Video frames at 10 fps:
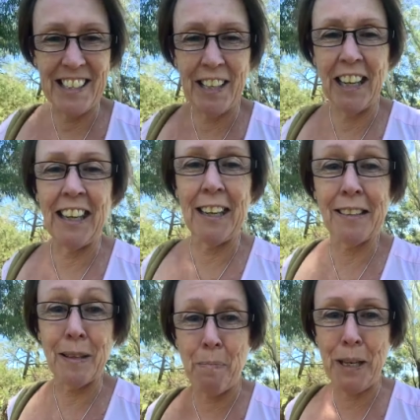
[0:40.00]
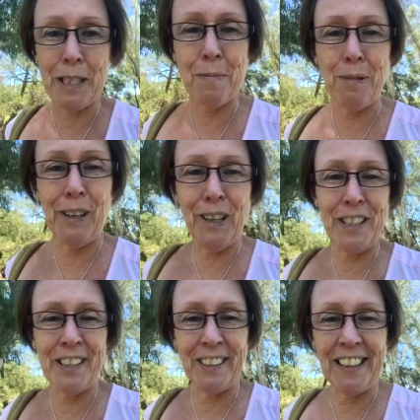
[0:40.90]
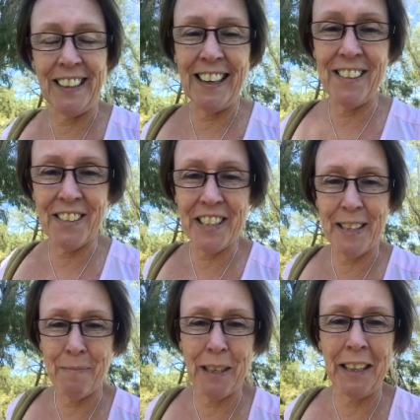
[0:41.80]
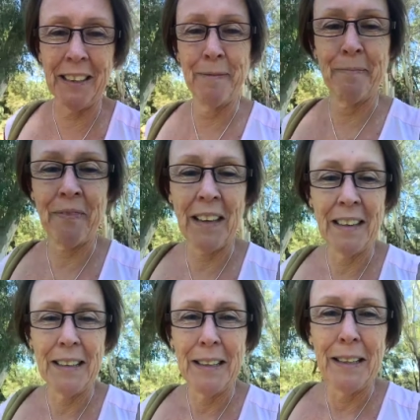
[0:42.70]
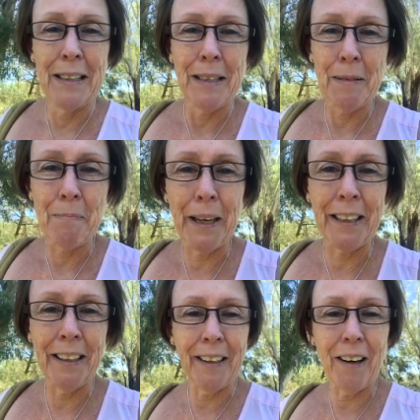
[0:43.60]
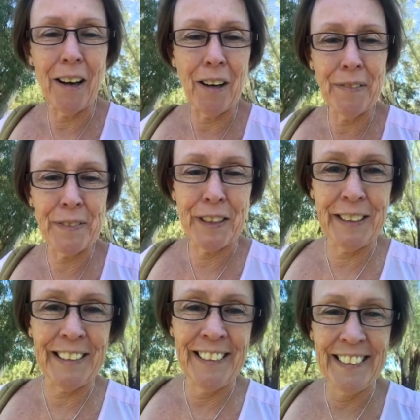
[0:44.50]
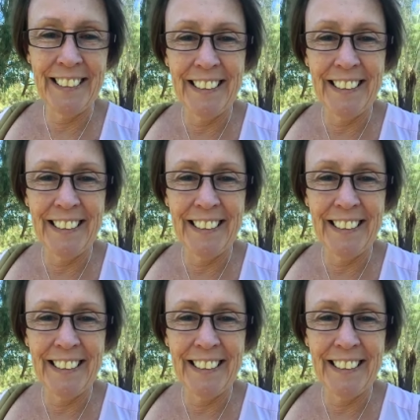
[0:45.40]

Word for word: to see the best price I can get on something. But often,